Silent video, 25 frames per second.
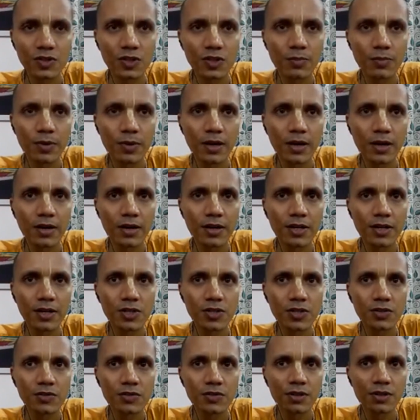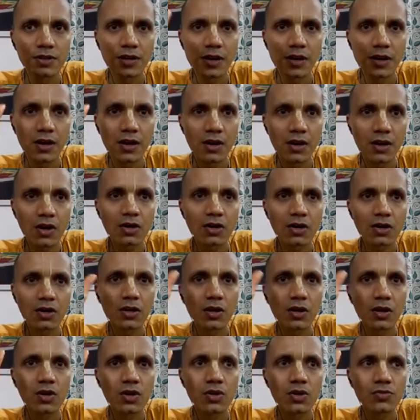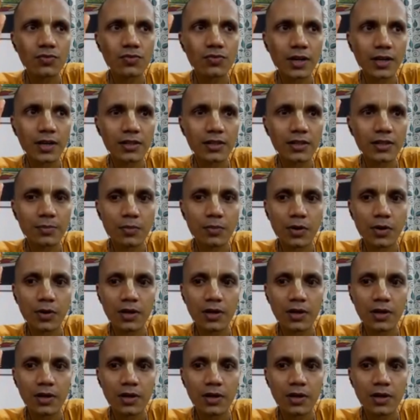So the pilots are not allowed to fly the